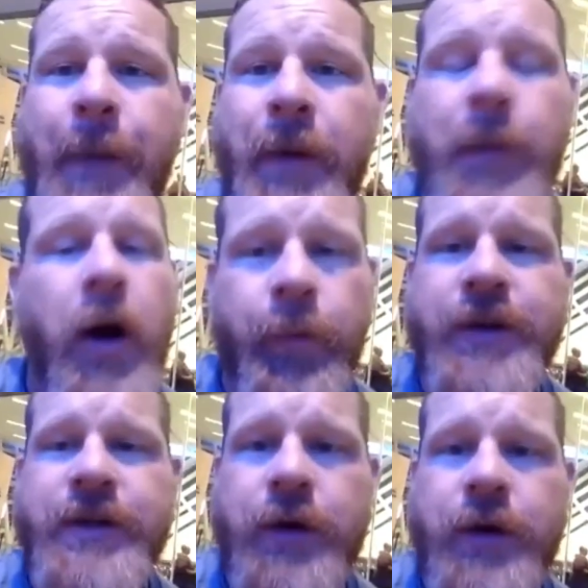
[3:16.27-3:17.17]
Mark
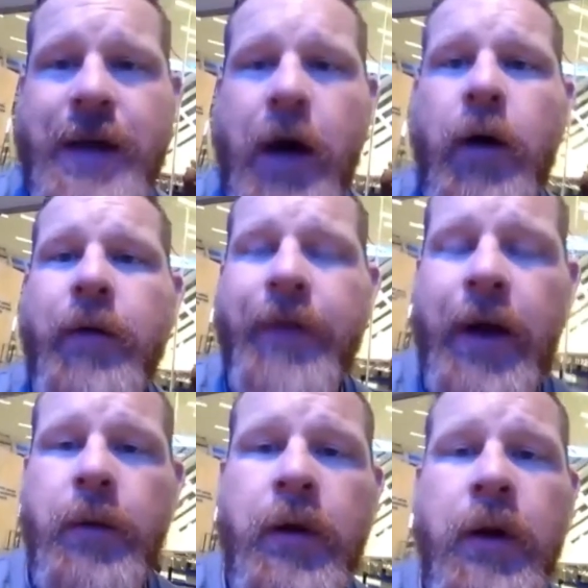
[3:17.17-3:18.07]
Briscoe is now
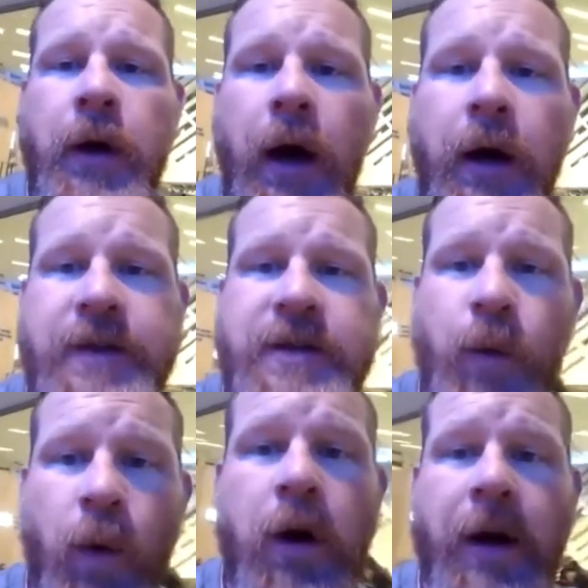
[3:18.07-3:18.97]
available uh, to
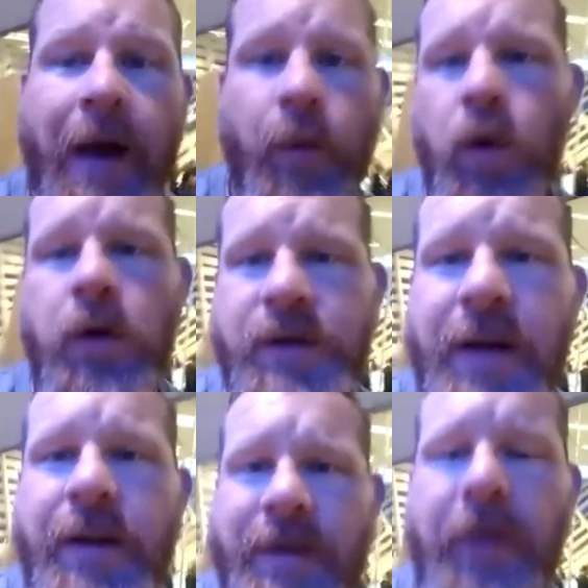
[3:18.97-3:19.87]
work on Warner t-
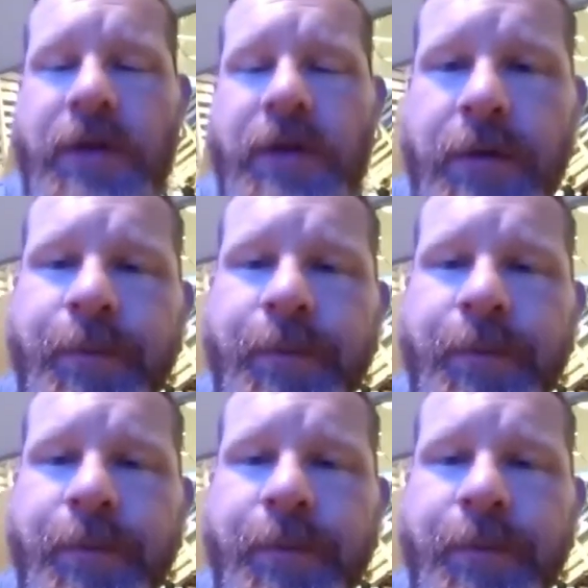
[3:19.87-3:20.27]
Television.